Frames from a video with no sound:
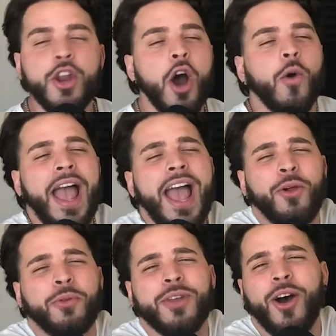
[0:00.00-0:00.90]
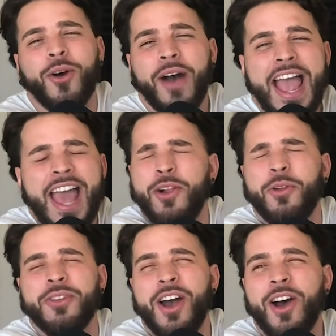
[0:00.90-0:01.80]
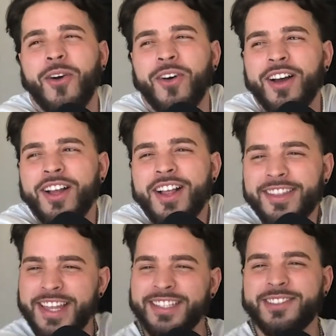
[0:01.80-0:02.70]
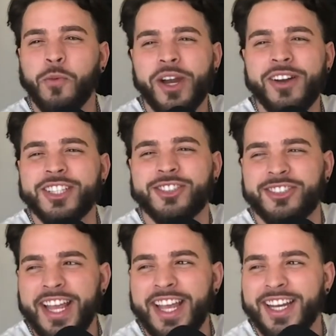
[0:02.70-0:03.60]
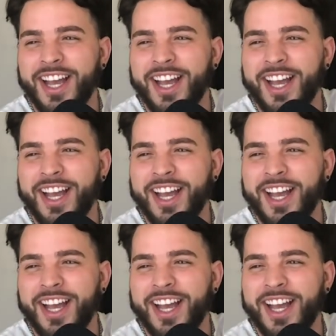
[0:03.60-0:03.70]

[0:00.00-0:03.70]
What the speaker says: No, bro. Hell no. Hell no. That's the weirdest shit.